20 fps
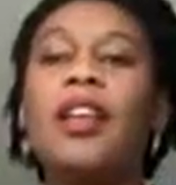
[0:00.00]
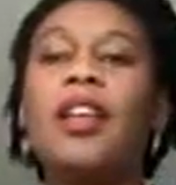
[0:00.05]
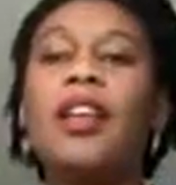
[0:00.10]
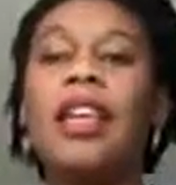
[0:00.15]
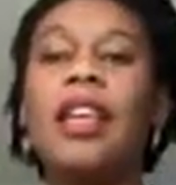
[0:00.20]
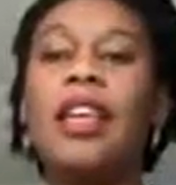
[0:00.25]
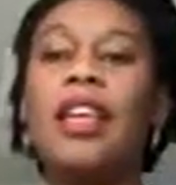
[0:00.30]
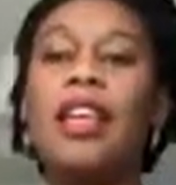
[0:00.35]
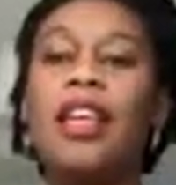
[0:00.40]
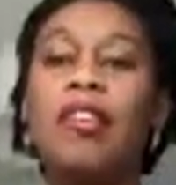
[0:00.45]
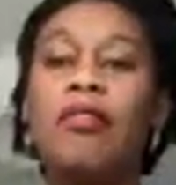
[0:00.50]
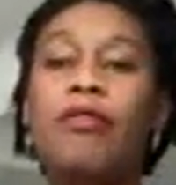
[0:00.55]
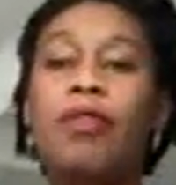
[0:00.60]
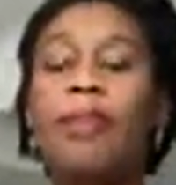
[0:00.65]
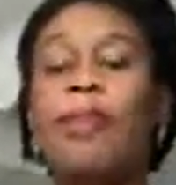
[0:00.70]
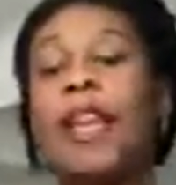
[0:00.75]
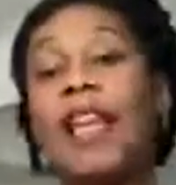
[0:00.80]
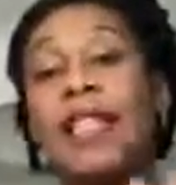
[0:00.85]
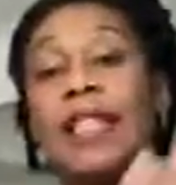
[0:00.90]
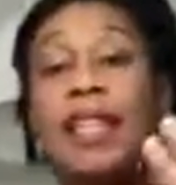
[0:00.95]
the
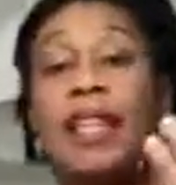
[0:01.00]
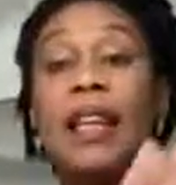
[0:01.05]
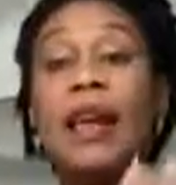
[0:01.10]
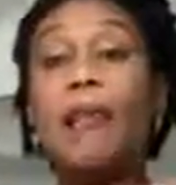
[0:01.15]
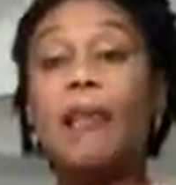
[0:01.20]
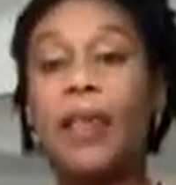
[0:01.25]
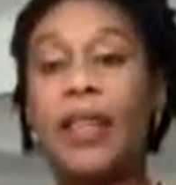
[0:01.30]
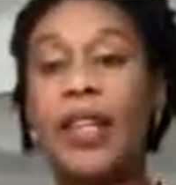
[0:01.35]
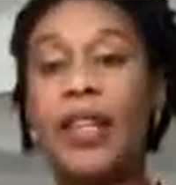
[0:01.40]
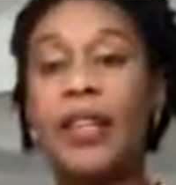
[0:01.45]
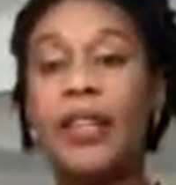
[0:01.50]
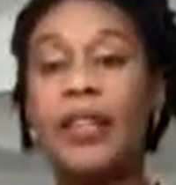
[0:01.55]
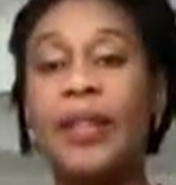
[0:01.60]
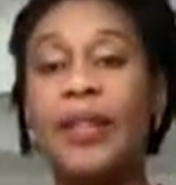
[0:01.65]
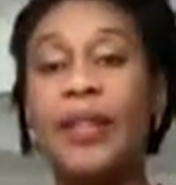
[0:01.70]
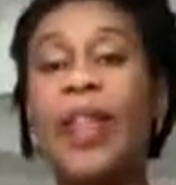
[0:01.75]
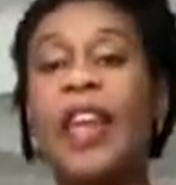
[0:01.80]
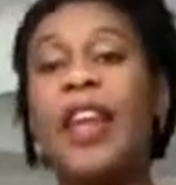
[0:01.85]
repeating numbers.